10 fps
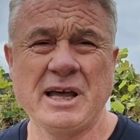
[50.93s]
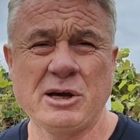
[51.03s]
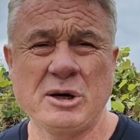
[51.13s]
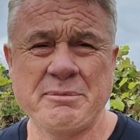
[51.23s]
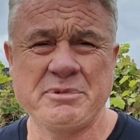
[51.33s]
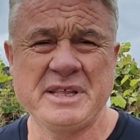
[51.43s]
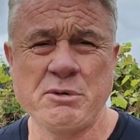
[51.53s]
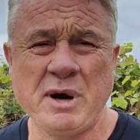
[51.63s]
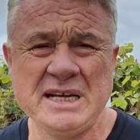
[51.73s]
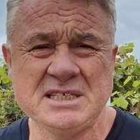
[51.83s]
got up to their
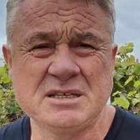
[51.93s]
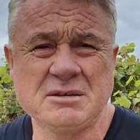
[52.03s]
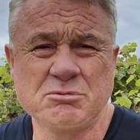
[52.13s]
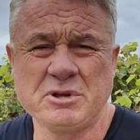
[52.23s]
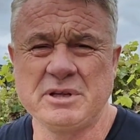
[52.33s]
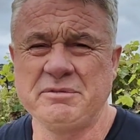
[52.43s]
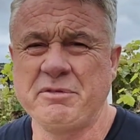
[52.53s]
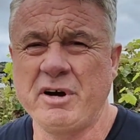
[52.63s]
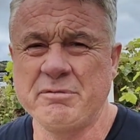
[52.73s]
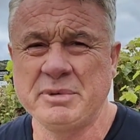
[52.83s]
waist within 5